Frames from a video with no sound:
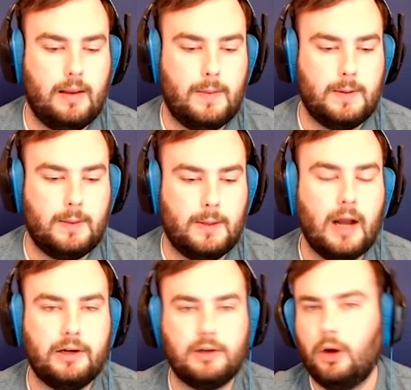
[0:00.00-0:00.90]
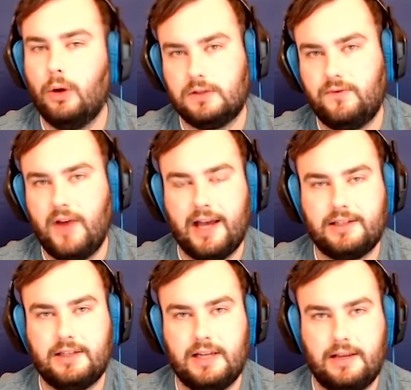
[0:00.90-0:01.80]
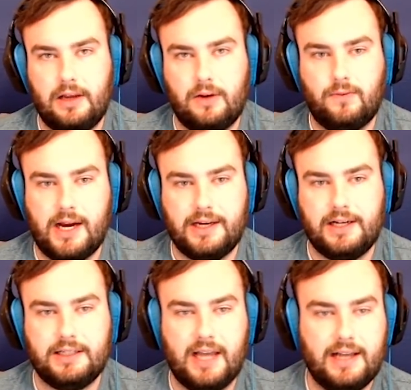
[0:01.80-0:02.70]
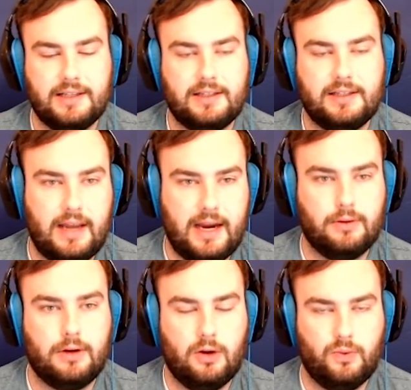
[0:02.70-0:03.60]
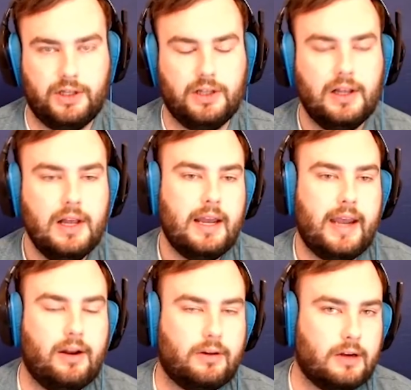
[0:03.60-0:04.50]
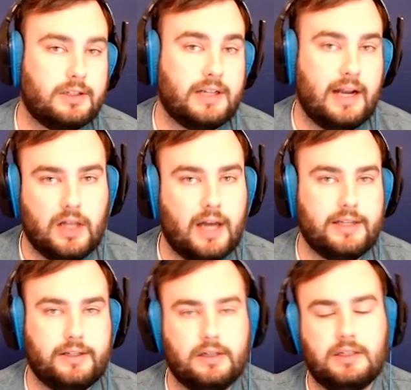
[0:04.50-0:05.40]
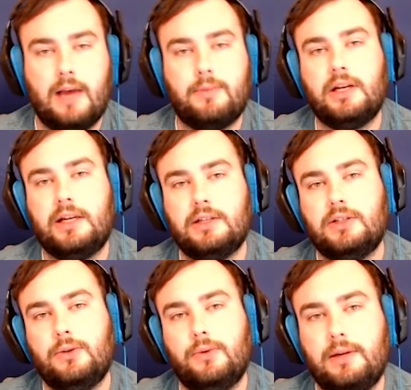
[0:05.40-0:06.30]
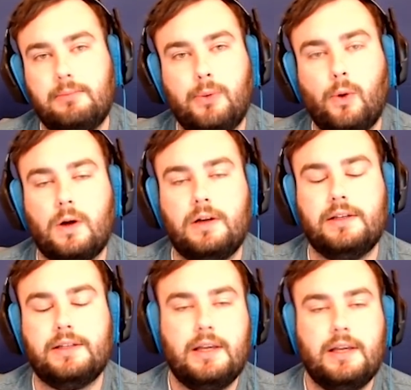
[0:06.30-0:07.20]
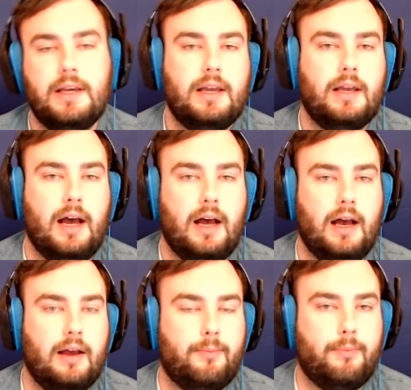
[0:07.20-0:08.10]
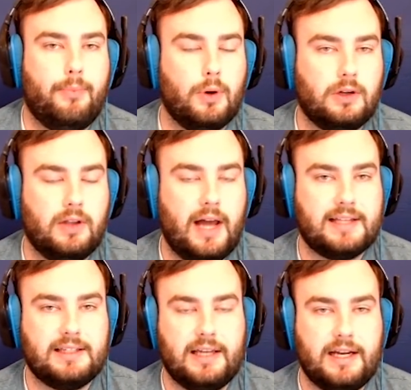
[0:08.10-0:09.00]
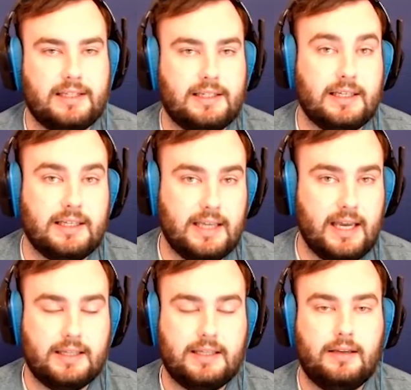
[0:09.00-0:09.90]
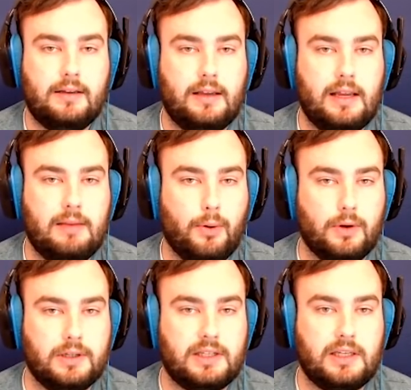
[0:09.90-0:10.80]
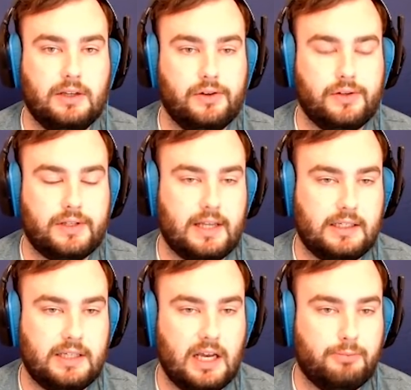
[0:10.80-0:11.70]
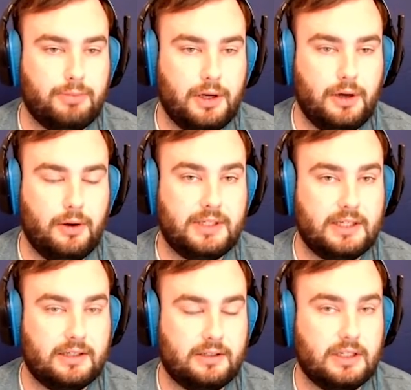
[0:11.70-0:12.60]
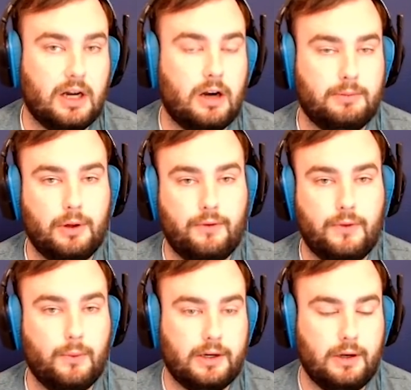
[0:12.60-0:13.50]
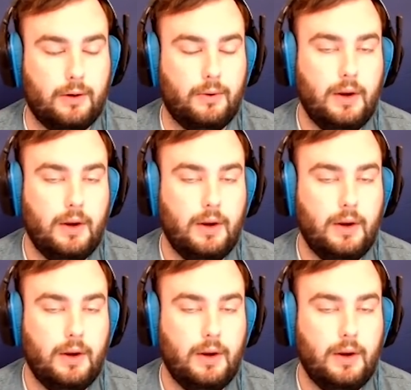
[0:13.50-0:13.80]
they're not going to grow as fast in their rankings as Edelgard will. Edelgard's going to have a lot easier time getting into important class lines to get important skills like Death Blow, potentially Darting Blow if you want to go,